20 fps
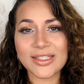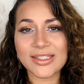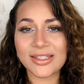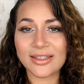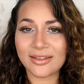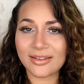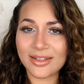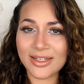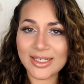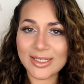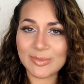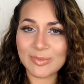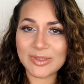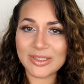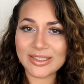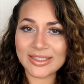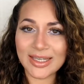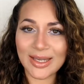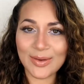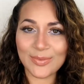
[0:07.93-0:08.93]
son has
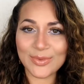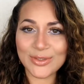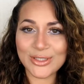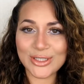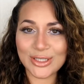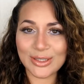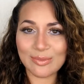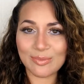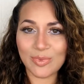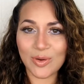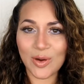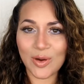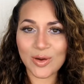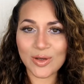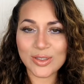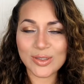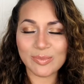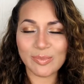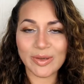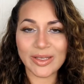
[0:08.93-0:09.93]
been down with
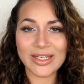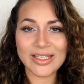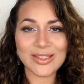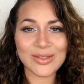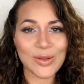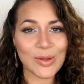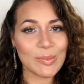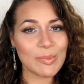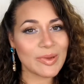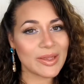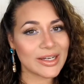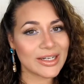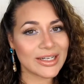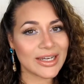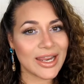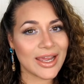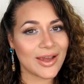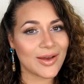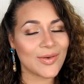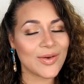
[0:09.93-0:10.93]
chickenpox, but it's all better
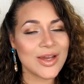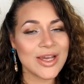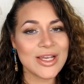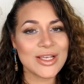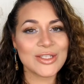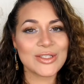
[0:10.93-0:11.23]
now.